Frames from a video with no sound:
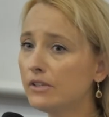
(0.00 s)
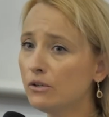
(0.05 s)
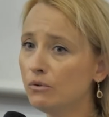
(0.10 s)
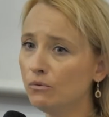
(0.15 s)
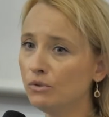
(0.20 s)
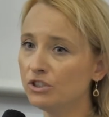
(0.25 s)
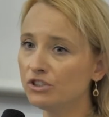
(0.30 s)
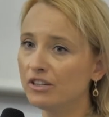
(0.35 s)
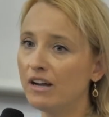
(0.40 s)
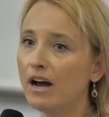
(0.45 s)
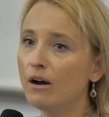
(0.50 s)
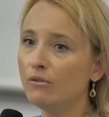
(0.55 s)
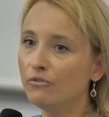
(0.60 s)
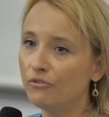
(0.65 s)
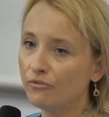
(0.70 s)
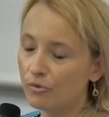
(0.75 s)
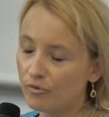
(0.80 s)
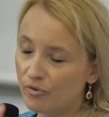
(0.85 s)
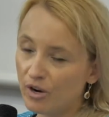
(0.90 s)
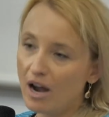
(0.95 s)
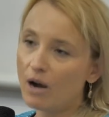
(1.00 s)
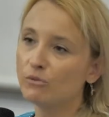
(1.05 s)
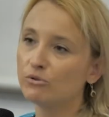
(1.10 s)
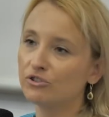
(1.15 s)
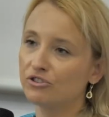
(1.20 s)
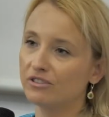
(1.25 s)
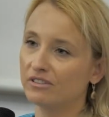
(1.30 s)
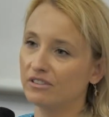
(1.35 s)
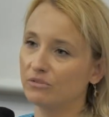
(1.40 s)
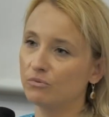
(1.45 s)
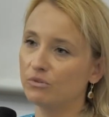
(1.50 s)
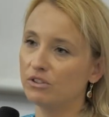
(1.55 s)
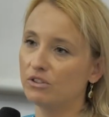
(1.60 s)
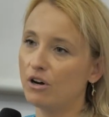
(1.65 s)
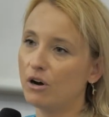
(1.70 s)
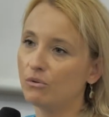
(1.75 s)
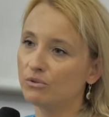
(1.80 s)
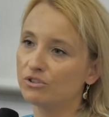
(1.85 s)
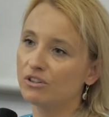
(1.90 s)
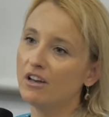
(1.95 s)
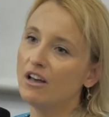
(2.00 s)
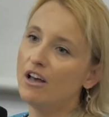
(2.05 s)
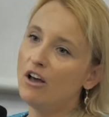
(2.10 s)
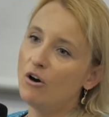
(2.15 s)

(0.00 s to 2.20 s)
Which Gaussians, with those